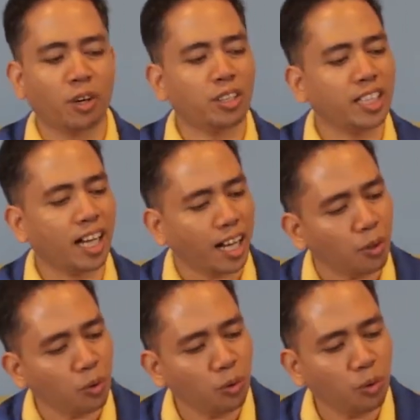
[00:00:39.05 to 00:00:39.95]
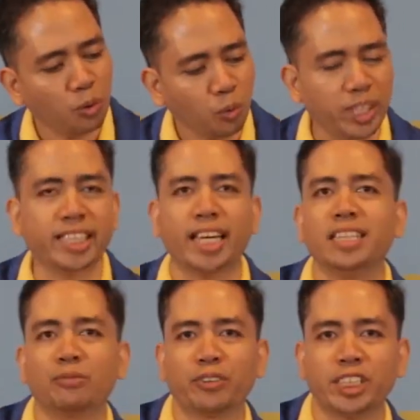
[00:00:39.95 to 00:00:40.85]
on how we can
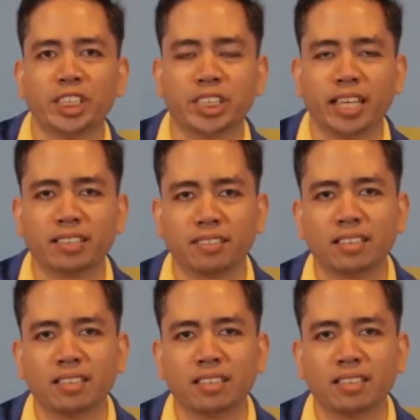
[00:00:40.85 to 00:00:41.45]
differentiate